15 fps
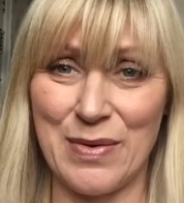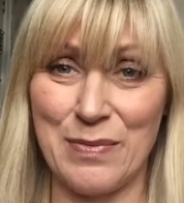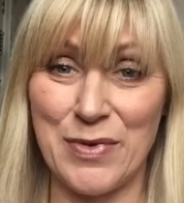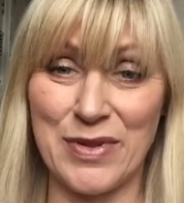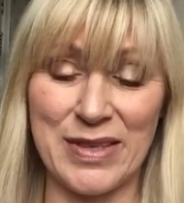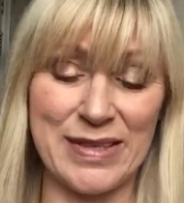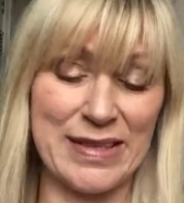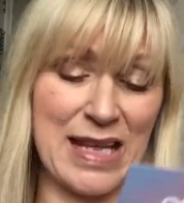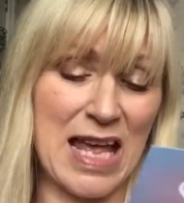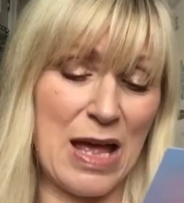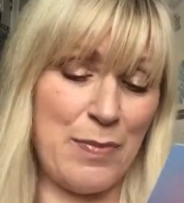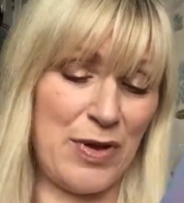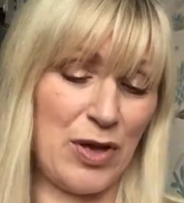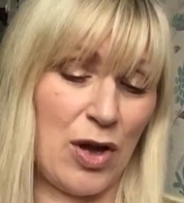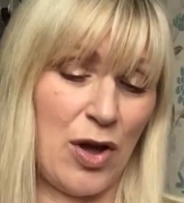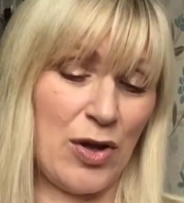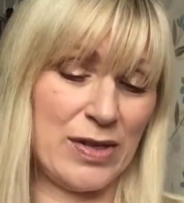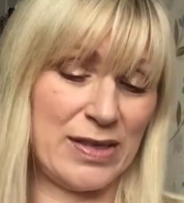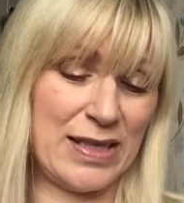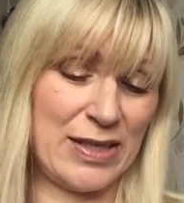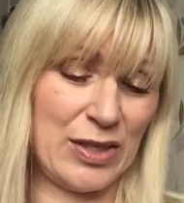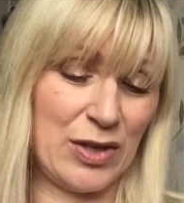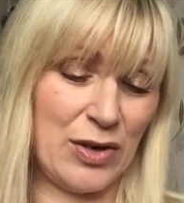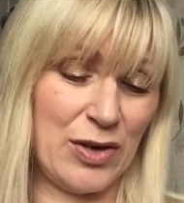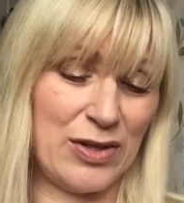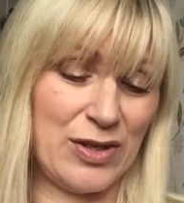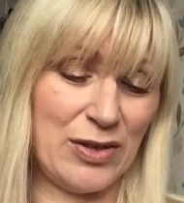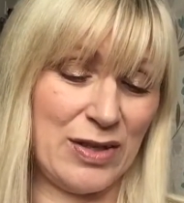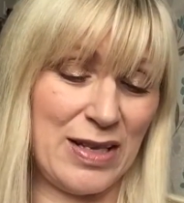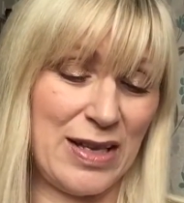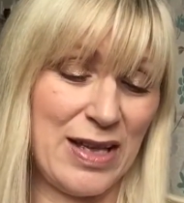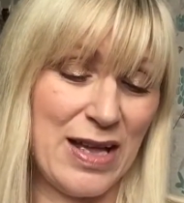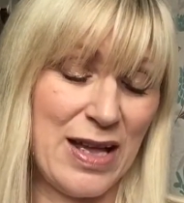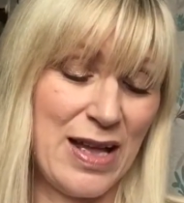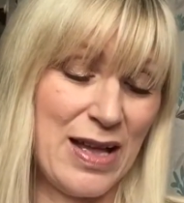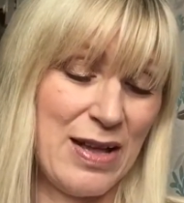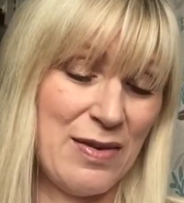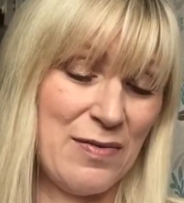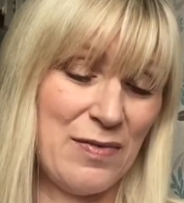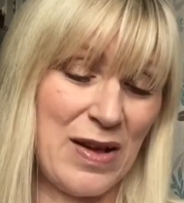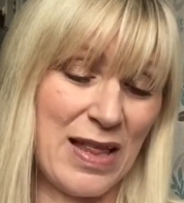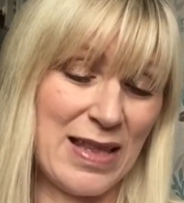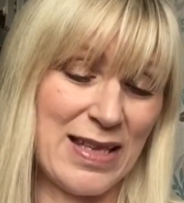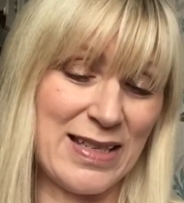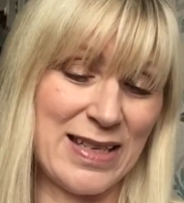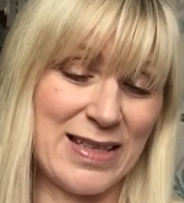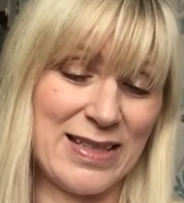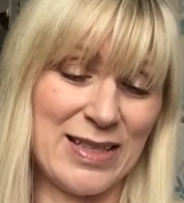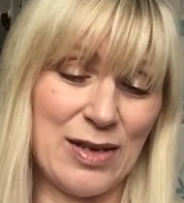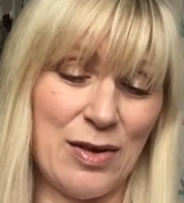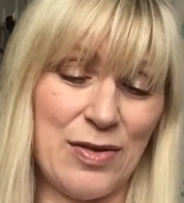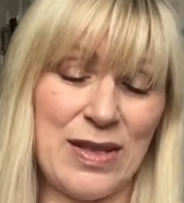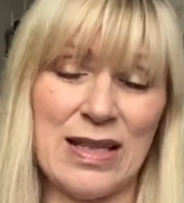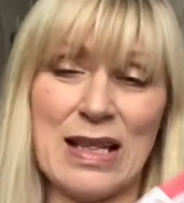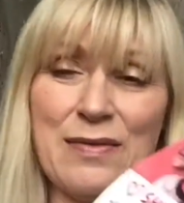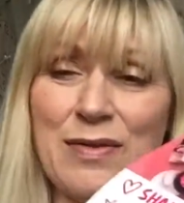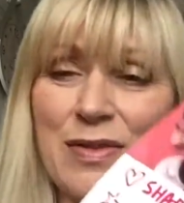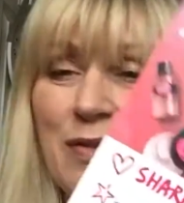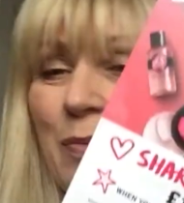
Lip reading: Mother's Day, because this code is only valid until the 11th